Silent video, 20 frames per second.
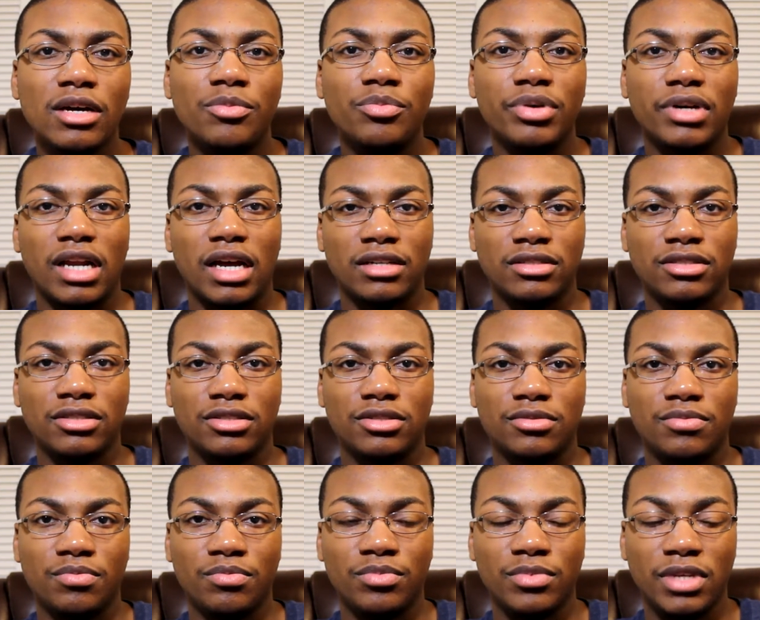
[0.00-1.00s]
but
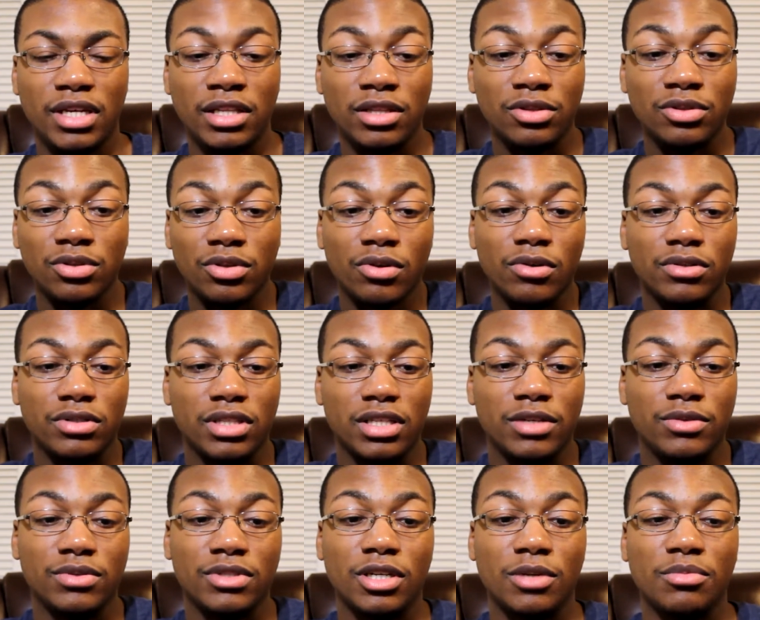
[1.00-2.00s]
it looked like
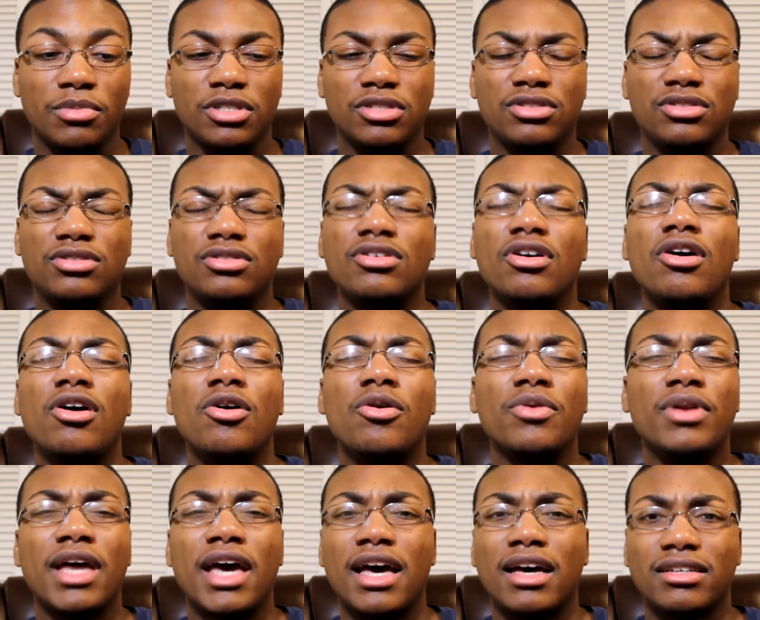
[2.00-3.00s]
it was gonna be so
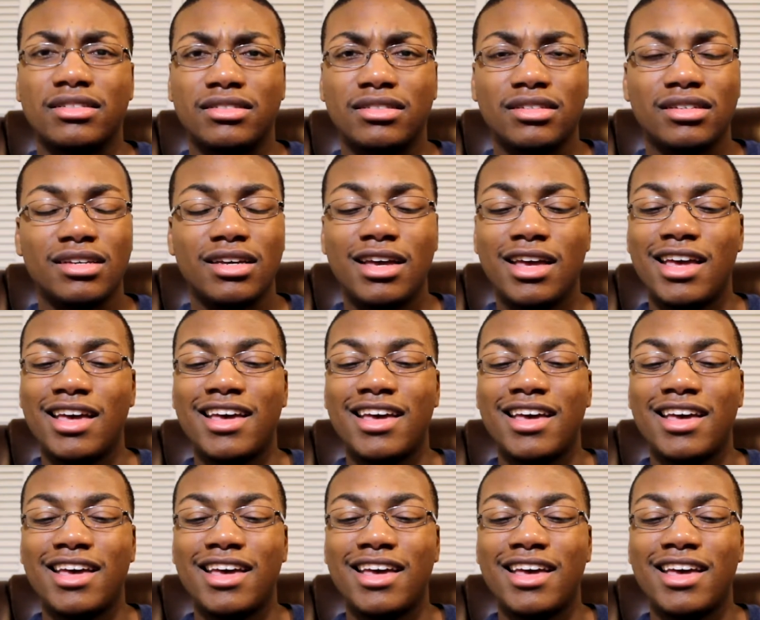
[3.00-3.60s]
nasty.